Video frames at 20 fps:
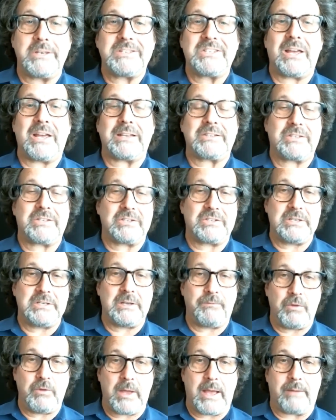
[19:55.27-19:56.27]
test to see
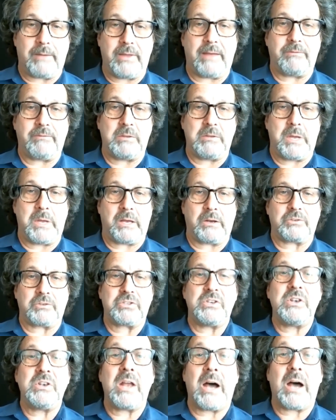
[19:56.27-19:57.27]
if you have heavy
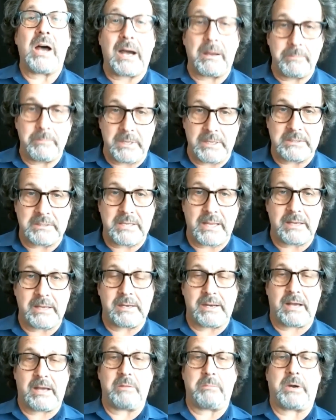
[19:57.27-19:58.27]
metals not being
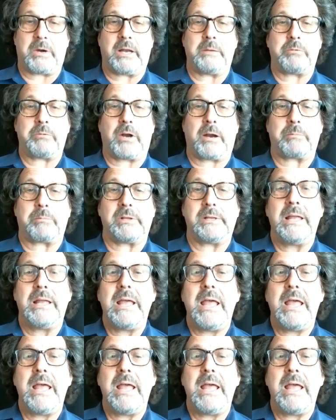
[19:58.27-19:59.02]
taken out of the body properly.